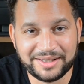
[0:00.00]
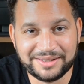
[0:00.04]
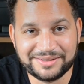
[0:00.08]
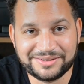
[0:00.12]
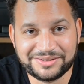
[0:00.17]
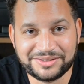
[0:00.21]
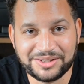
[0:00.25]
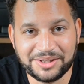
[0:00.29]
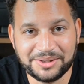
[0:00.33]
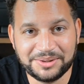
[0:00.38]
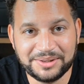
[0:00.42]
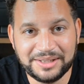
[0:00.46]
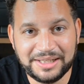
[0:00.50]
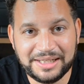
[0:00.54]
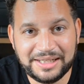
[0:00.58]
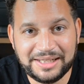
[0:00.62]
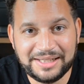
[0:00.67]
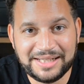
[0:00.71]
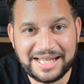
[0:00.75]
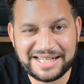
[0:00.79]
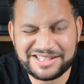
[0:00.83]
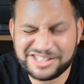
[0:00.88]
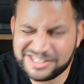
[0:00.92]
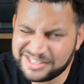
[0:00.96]
And so
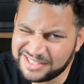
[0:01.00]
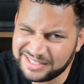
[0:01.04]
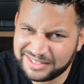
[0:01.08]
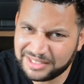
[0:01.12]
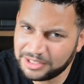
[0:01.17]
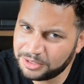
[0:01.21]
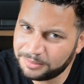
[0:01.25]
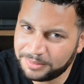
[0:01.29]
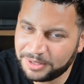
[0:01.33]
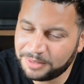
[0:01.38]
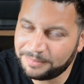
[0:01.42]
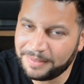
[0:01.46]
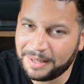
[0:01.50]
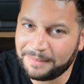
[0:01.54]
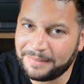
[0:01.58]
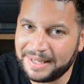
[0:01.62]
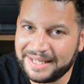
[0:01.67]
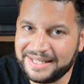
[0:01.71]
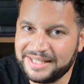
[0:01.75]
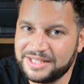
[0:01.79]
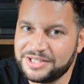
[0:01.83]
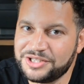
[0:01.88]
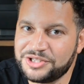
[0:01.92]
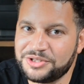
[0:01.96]
that's just a little bit about
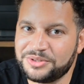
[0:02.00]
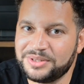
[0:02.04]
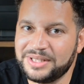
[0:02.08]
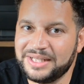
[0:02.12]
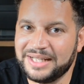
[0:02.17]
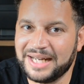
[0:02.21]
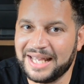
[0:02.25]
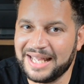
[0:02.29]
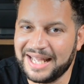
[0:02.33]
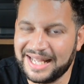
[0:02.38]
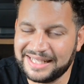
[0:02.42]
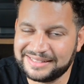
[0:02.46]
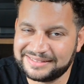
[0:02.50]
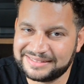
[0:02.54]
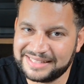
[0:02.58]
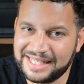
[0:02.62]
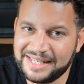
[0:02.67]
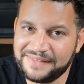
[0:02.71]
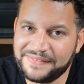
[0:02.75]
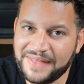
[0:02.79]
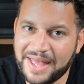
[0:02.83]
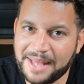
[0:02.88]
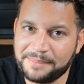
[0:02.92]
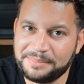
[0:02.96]
my history, and I
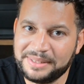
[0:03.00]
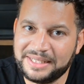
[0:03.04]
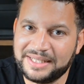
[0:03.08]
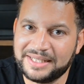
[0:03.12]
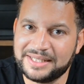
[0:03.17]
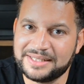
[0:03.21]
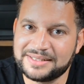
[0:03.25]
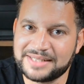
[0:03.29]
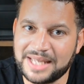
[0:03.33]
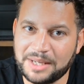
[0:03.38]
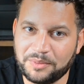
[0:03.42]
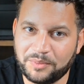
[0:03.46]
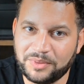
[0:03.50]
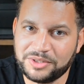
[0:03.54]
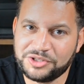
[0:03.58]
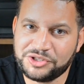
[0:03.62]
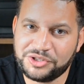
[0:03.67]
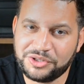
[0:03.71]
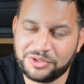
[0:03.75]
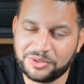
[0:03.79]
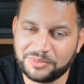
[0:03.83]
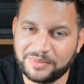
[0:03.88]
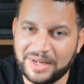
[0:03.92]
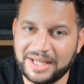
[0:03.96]
say that because I
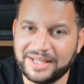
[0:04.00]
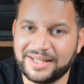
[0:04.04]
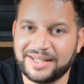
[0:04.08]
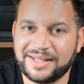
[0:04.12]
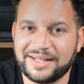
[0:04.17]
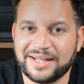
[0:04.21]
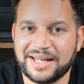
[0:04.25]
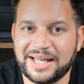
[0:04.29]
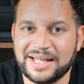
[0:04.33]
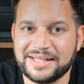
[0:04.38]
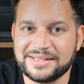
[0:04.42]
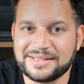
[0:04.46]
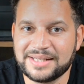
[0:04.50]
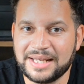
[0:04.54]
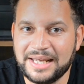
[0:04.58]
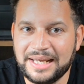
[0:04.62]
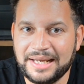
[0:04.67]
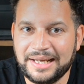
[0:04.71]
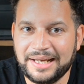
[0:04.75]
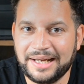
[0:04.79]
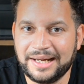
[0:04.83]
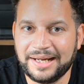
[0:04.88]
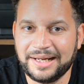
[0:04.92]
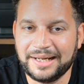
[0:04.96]
want you to recognize
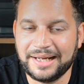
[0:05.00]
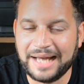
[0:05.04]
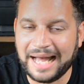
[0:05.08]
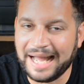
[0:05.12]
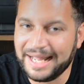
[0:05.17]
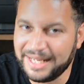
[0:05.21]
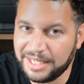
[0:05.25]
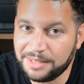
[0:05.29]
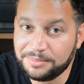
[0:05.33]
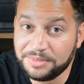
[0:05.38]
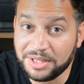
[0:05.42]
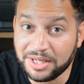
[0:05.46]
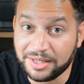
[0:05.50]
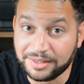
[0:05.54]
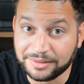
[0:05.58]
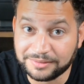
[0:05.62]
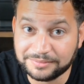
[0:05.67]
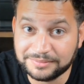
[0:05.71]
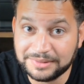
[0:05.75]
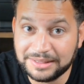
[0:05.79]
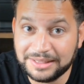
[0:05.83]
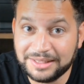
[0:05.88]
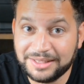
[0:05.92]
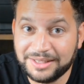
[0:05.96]
I am
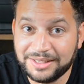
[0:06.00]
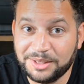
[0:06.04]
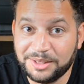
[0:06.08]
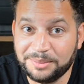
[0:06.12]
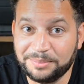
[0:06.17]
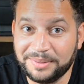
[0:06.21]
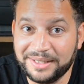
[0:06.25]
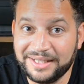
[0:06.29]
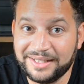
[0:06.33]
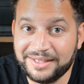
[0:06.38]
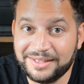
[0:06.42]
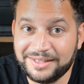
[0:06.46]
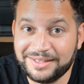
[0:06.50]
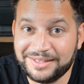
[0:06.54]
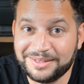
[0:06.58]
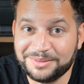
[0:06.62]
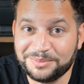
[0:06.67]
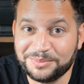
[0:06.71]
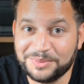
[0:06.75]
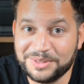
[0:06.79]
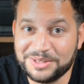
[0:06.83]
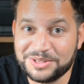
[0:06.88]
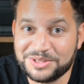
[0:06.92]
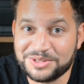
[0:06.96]
young, but
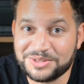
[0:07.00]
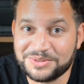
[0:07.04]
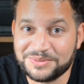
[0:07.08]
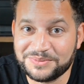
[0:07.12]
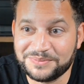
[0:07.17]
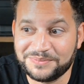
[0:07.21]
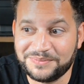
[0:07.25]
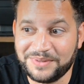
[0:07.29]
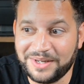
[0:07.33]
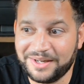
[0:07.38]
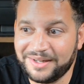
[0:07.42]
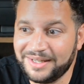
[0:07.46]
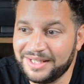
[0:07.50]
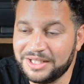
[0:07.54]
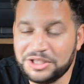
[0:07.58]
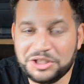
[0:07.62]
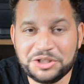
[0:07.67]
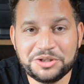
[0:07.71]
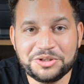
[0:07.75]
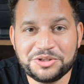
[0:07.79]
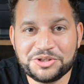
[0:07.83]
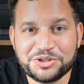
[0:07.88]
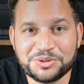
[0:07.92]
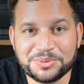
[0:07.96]
what's very
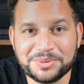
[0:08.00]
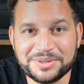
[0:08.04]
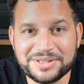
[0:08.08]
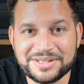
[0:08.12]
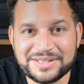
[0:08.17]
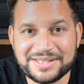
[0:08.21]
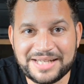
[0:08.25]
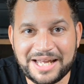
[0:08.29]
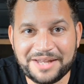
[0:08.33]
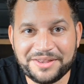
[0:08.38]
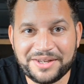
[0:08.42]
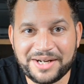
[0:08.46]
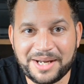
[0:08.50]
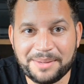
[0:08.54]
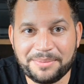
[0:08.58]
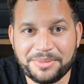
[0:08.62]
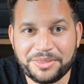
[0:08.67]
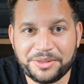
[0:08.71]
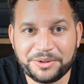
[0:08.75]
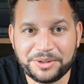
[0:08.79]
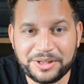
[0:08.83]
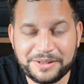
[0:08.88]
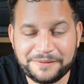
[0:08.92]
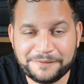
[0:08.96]
unusual is now that I'm
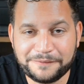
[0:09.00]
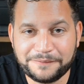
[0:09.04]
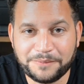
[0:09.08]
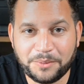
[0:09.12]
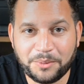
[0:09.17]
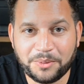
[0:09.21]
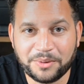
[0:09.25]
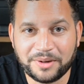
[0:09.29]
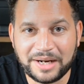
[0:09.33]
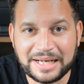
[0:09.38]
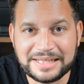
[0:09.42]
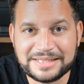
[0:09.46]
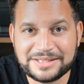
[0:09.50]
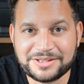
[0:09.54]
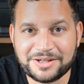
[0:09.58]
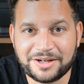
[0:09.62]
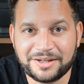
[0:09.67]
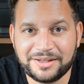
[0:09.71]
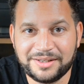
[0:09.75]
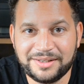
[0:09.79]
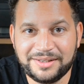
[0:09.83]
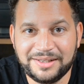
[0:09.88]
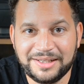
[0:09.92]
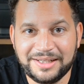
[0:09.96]
34, I
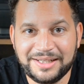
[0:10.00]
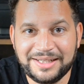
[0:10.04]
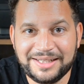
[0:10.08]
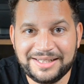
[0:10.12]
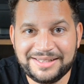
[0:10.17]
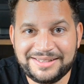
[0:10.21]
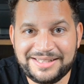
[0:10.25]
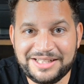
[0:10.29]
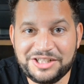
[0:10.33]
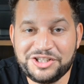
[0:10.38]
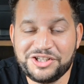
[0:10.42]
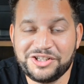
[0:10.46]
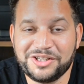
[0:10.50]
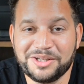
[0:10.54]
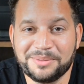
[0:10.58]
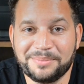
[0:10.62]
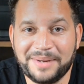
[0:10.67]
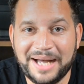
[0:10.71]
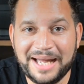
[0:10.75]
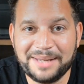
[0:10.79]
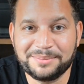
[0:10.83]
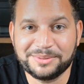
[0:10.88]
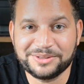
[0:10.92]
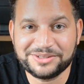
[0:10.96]
started teaching the
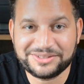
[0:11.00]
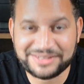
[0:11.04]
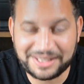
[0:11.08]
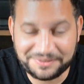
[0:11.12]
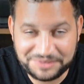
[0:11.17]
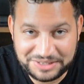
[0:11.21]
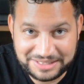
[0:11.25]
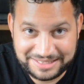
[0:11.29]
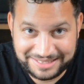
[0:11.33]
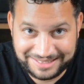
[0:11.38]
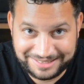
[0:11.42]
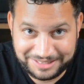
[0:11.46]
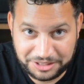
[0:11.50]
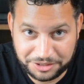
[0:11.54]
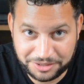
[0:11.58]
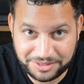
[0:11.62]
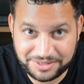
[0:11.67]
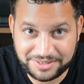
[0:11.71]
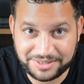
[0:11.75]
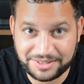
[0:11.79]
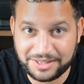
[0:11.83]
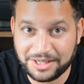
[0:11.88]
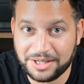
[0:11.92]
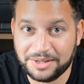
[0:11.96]
Bible 17
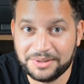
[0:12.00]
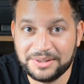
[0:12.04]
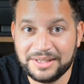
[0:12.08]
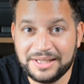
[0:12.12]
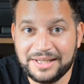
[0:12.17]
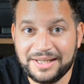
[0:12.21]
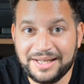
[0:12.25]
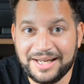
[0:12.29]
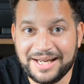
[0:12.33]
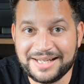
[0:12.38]
years ago.